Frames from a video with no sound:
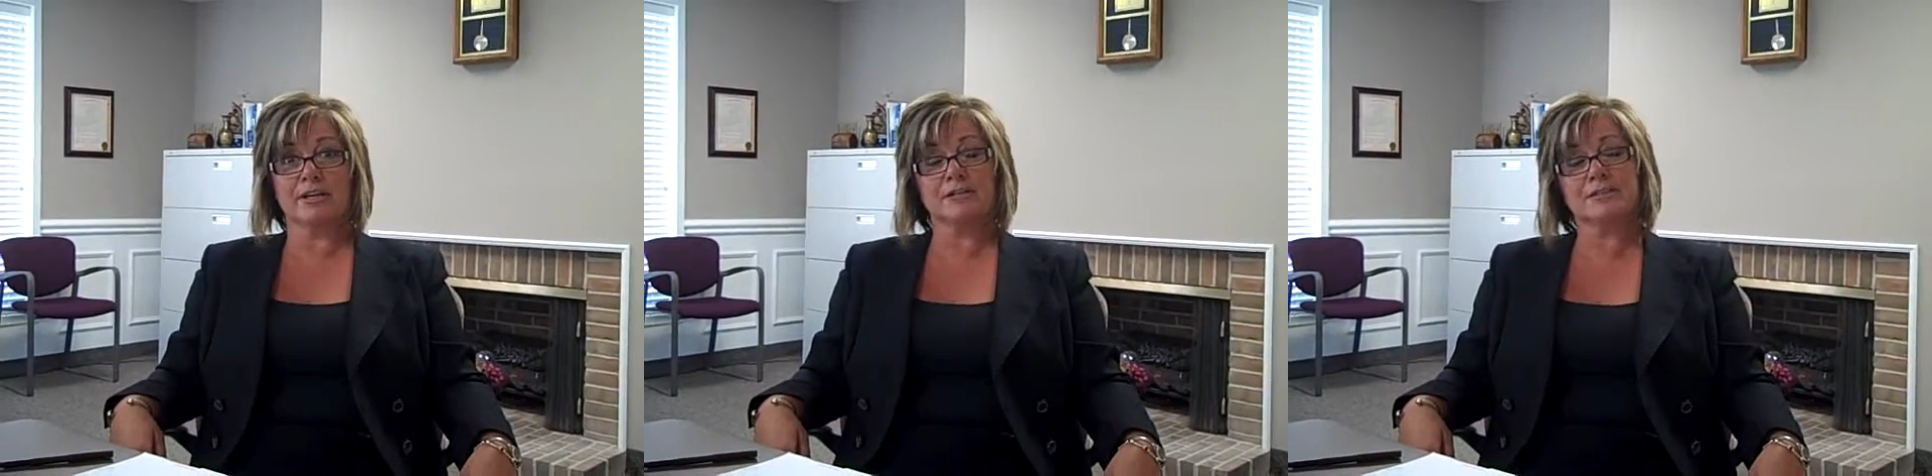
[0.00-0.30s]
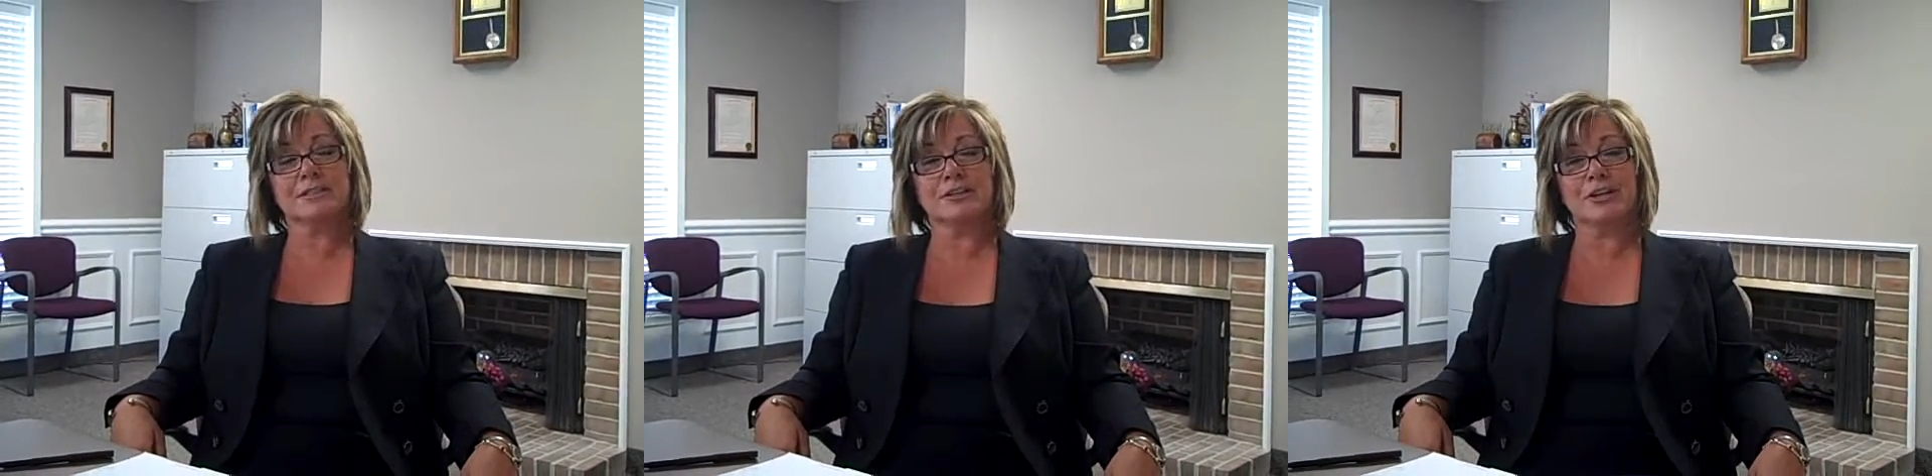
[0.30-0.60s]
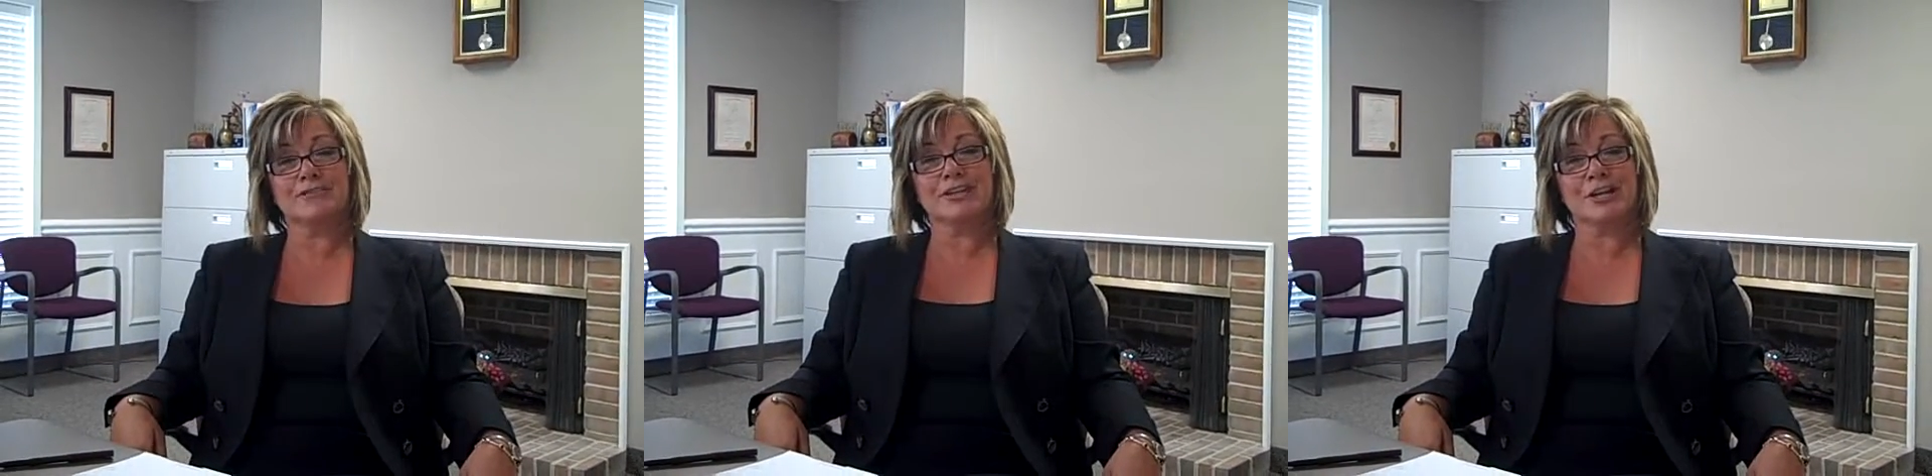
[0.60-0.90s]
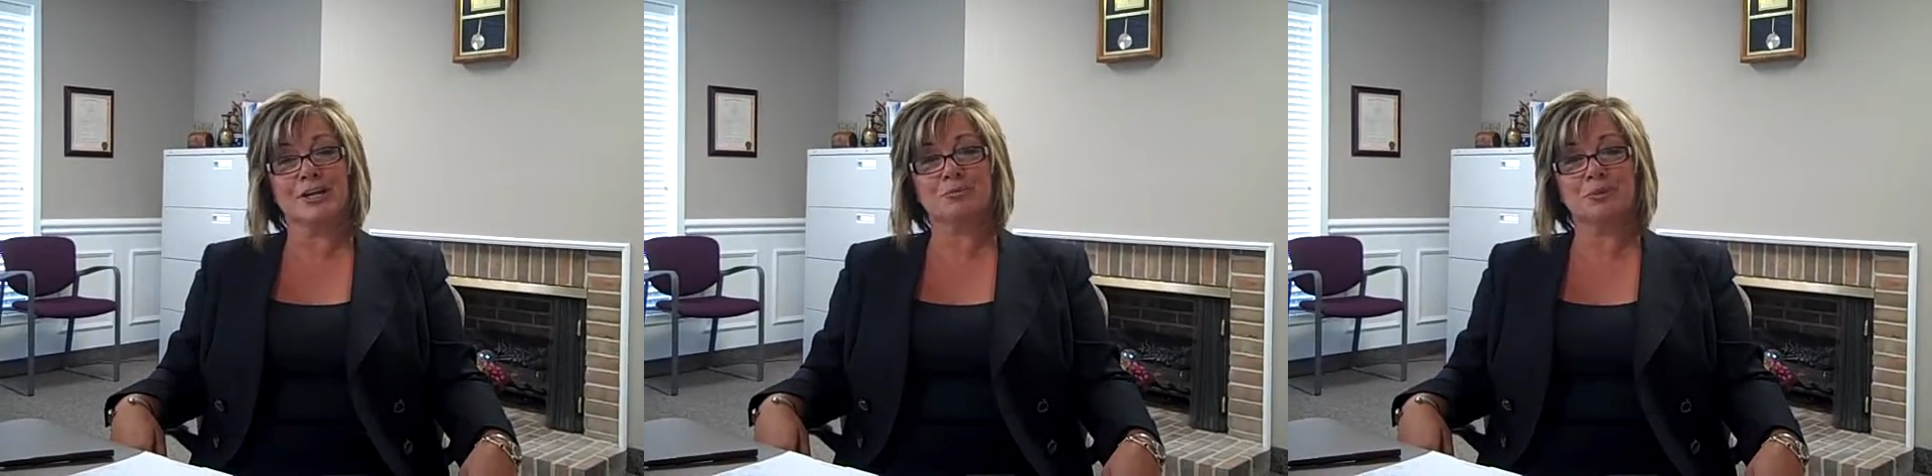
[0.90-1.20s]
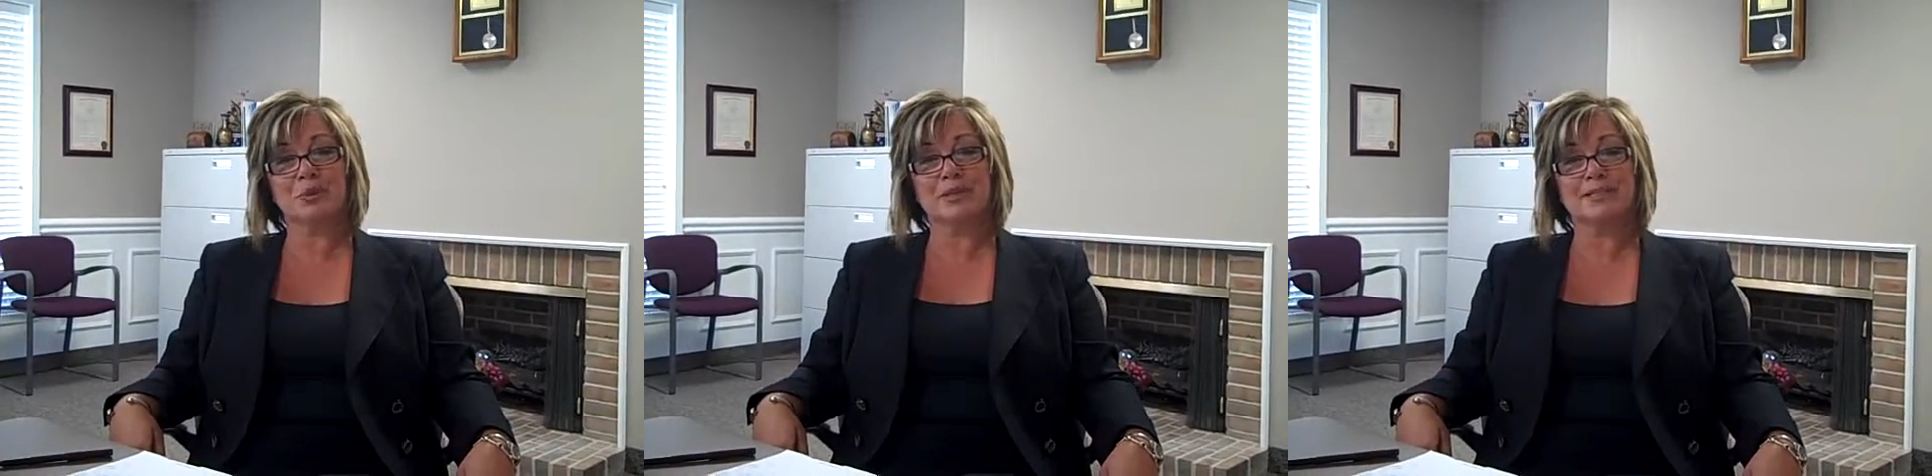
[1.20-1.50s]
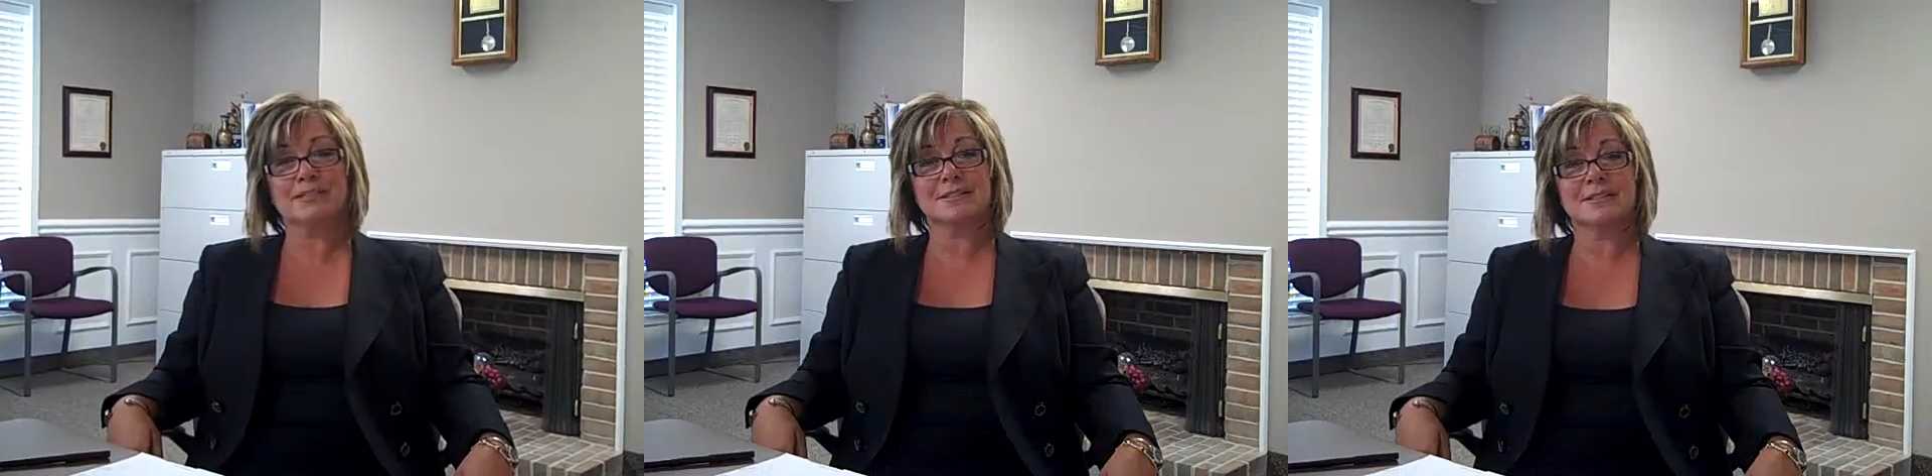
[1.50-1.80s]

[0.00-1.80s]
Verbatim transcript: and all of a sudden you have to hire employees.